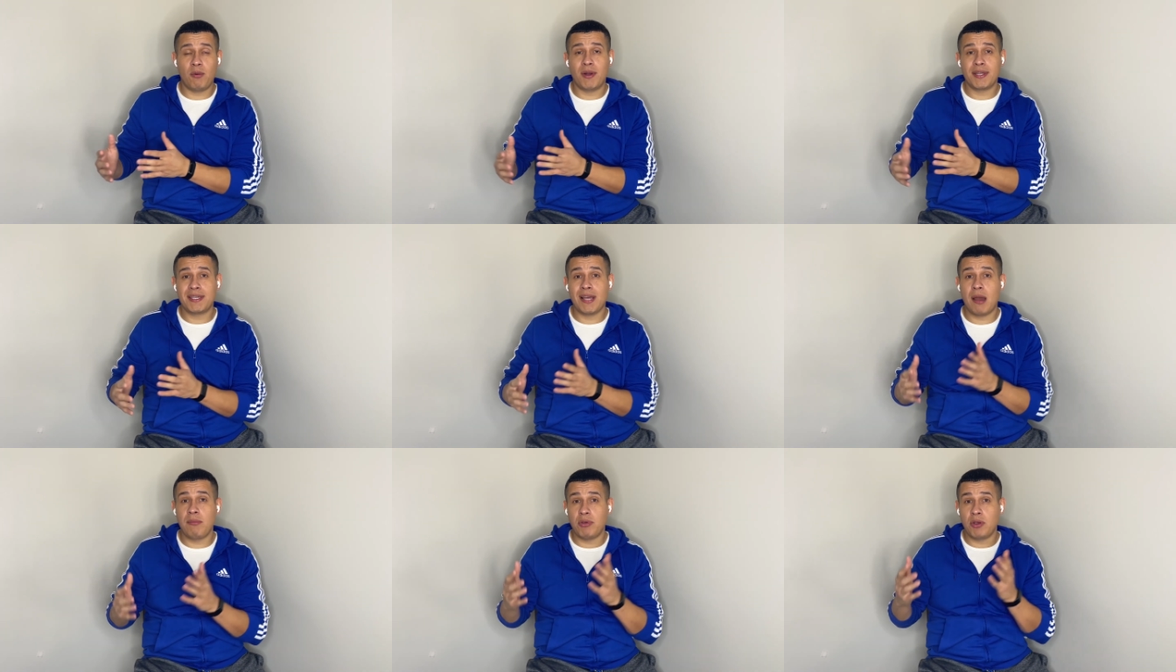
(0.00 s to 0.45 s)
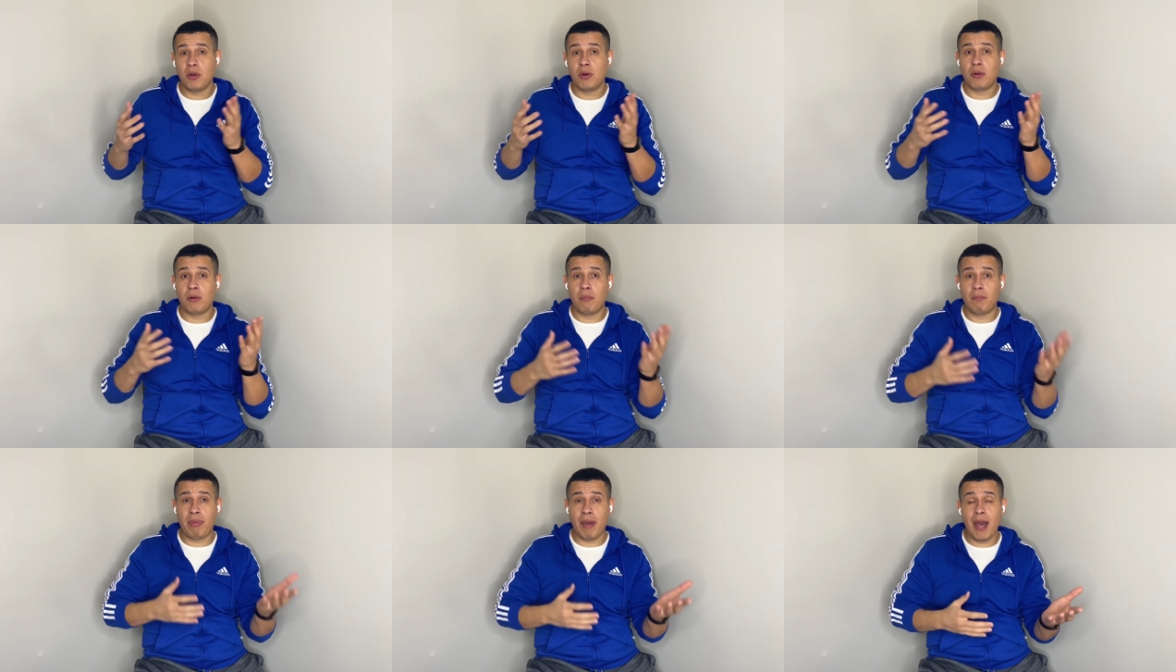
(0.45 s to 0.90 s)
What time you go
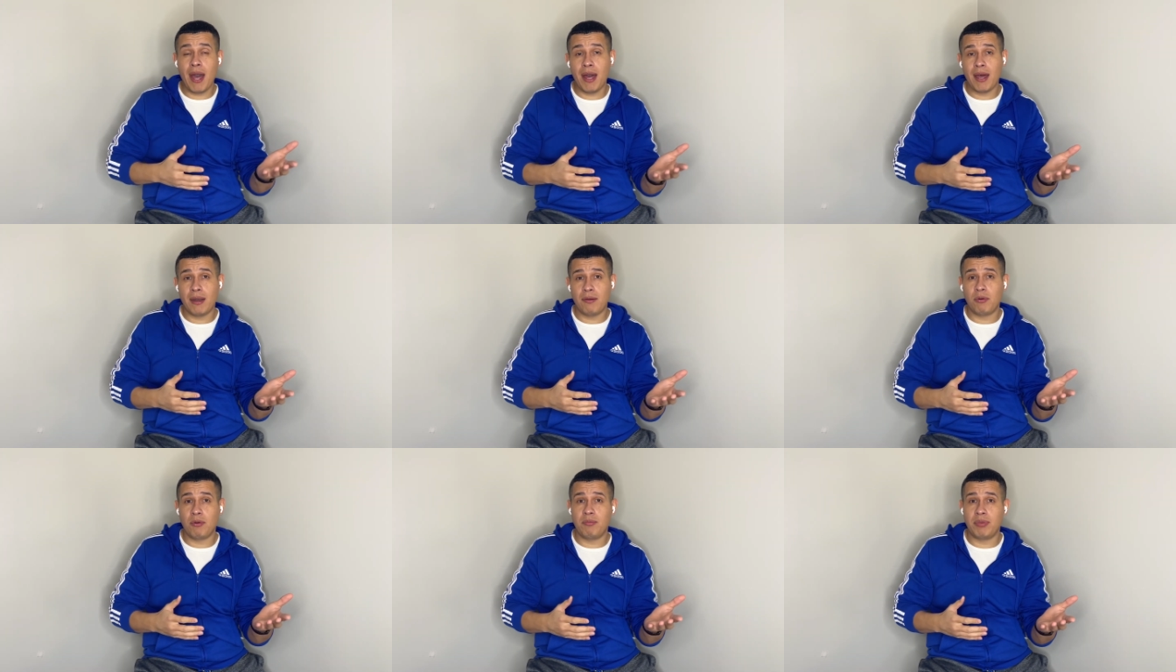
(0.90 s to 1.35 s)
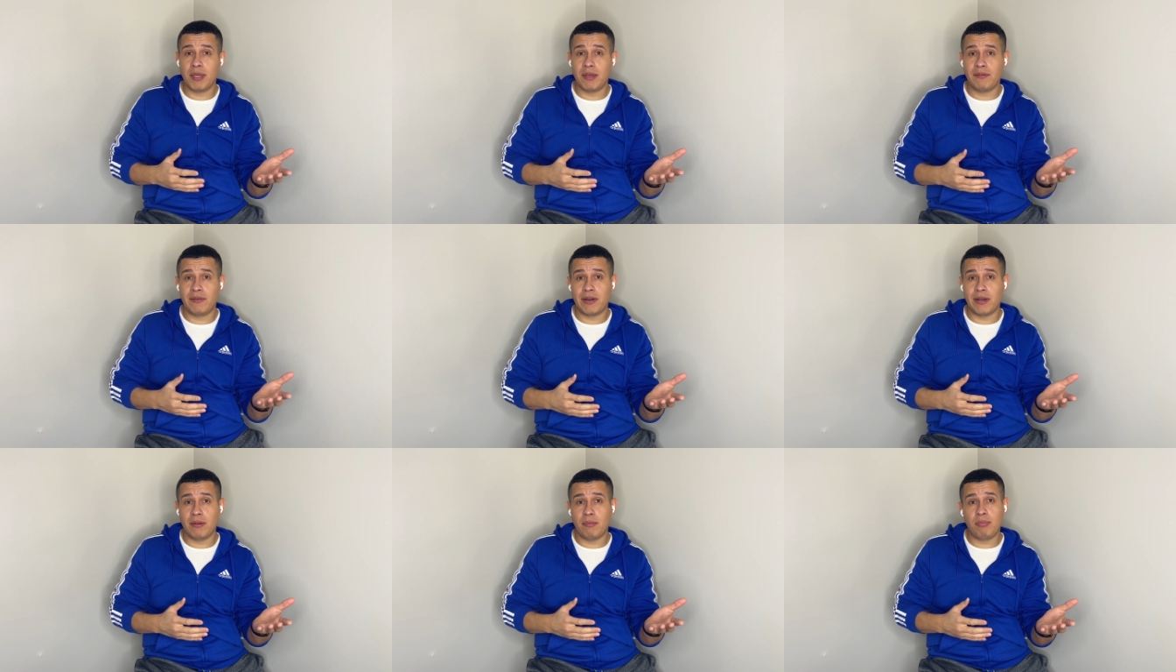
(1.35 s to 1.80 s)
to bed would be
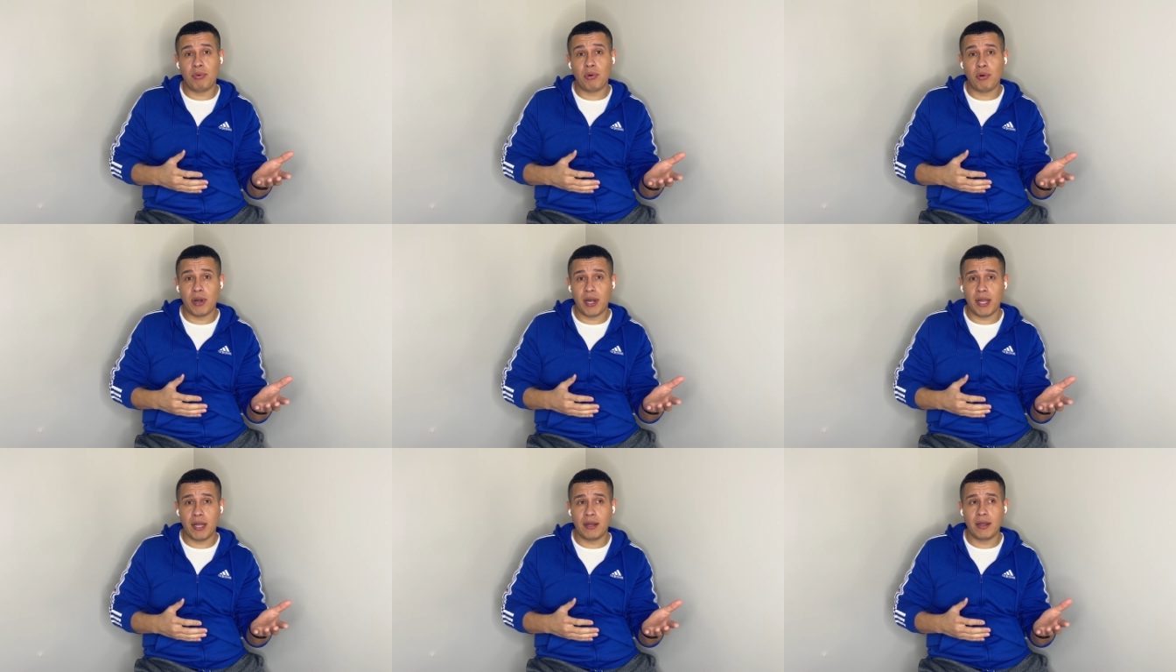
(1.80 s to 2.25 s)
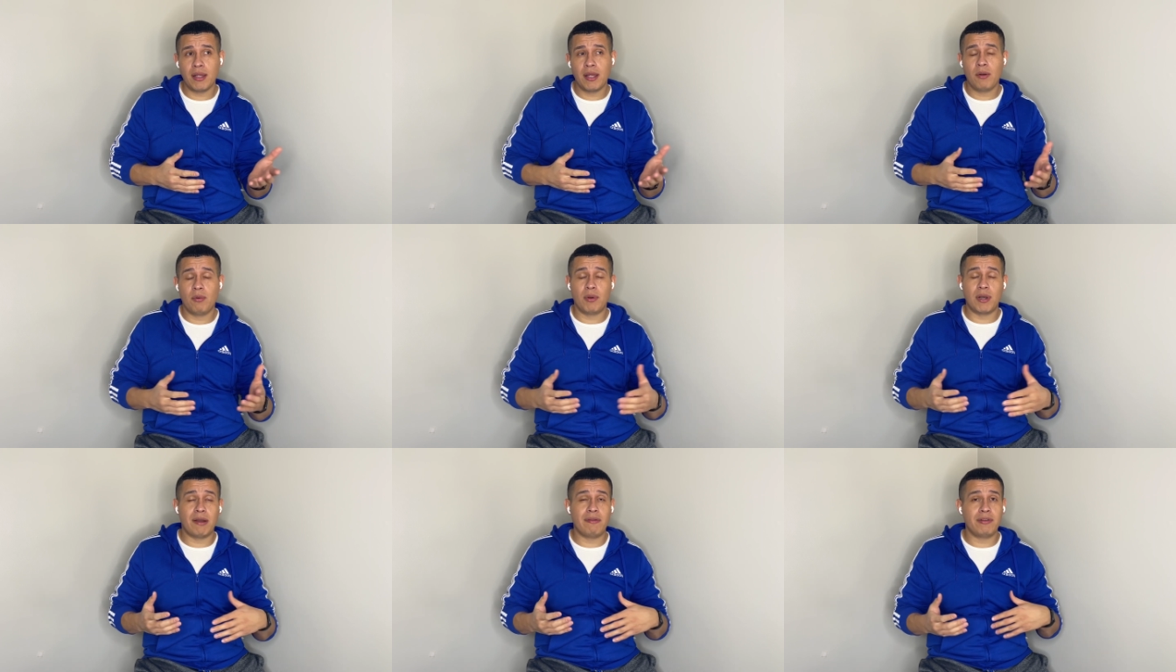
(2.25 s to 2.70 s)
very important
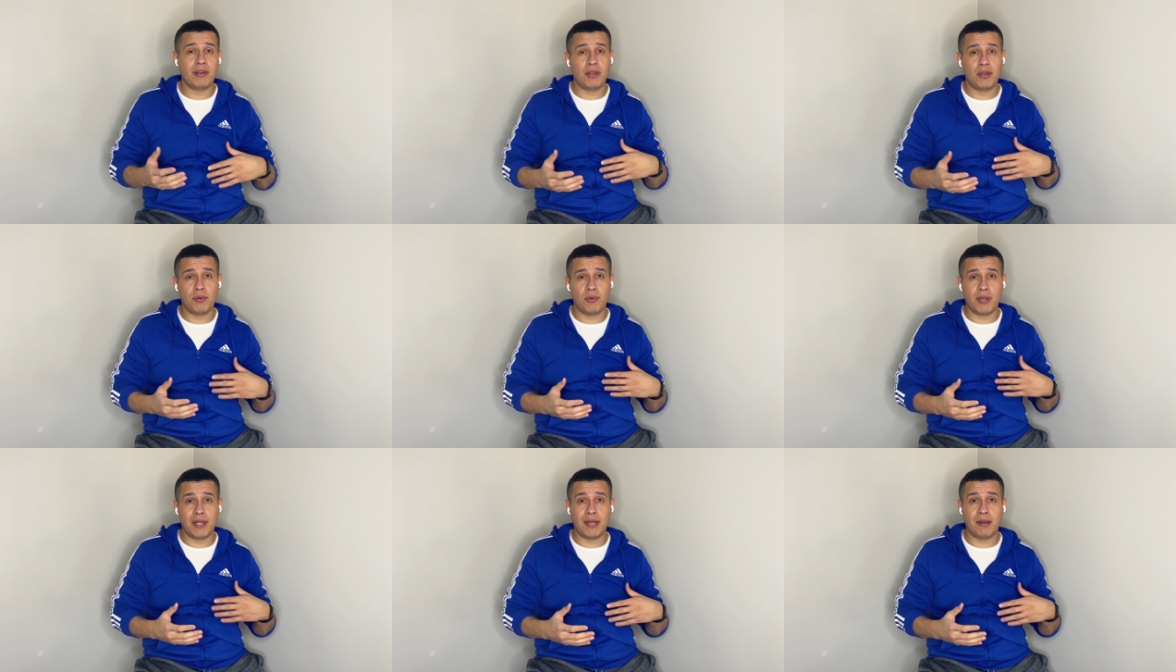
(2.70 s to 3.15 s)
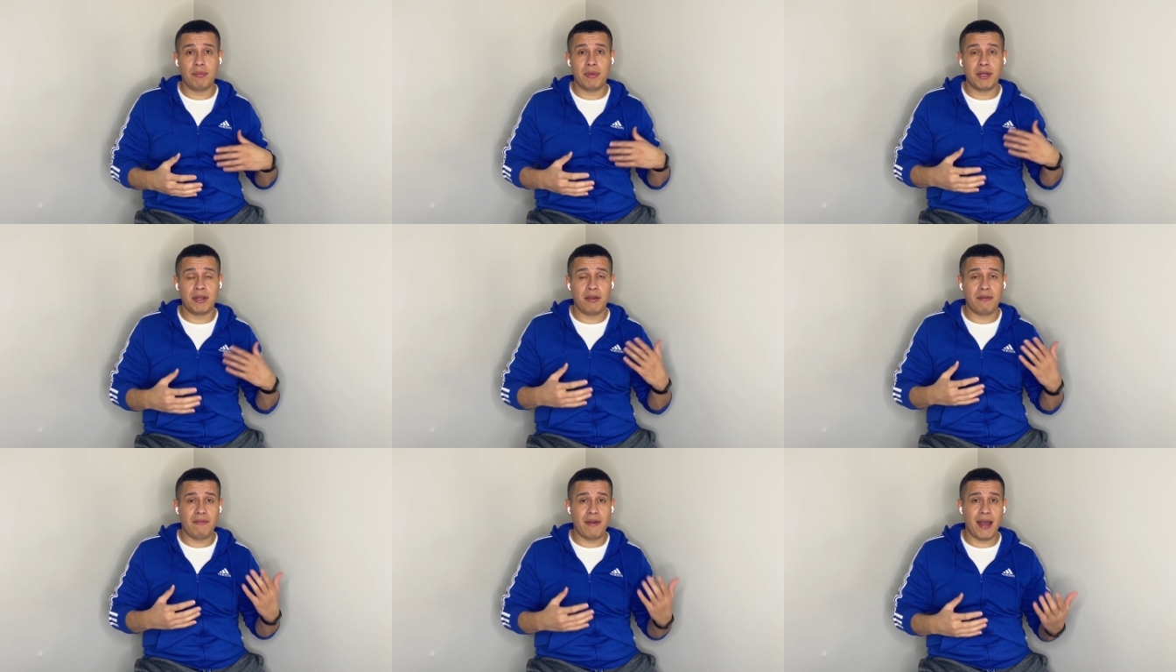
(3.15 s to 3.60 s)
whenever you're doing
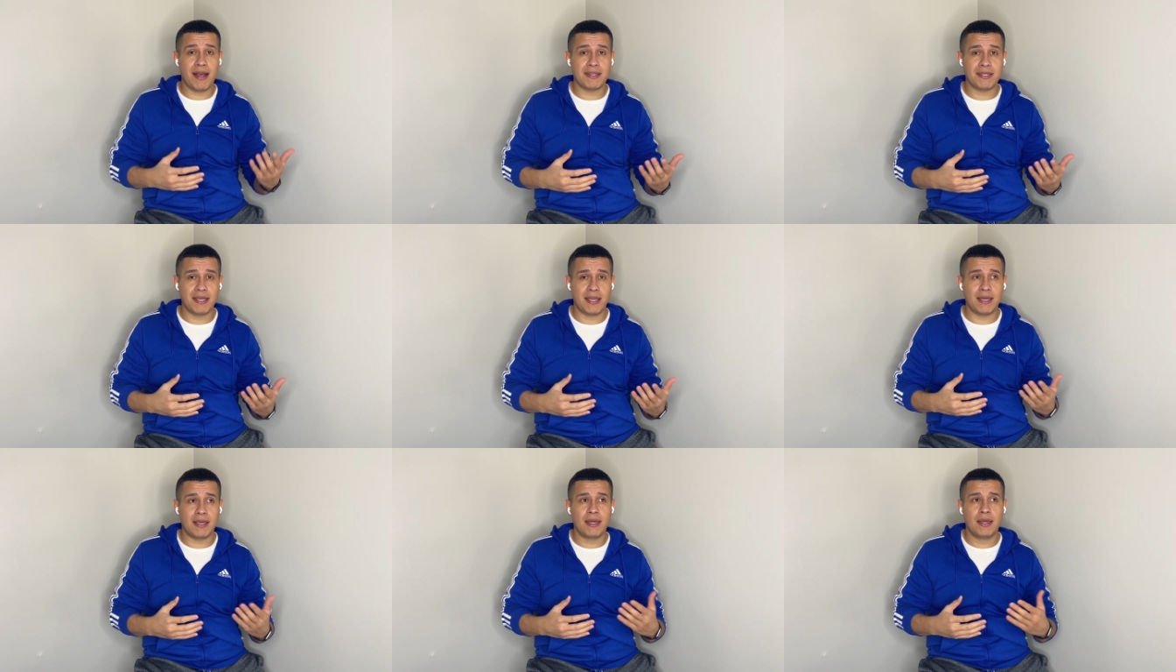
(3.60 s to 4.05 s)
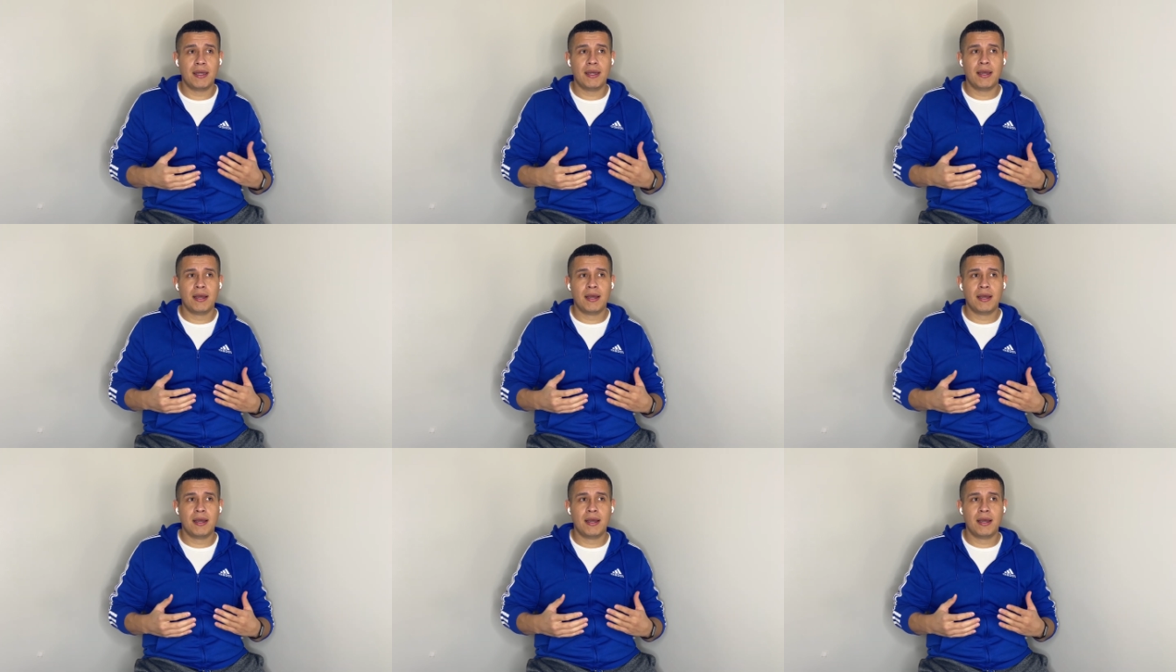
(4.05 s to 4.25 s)
intermediate fasting,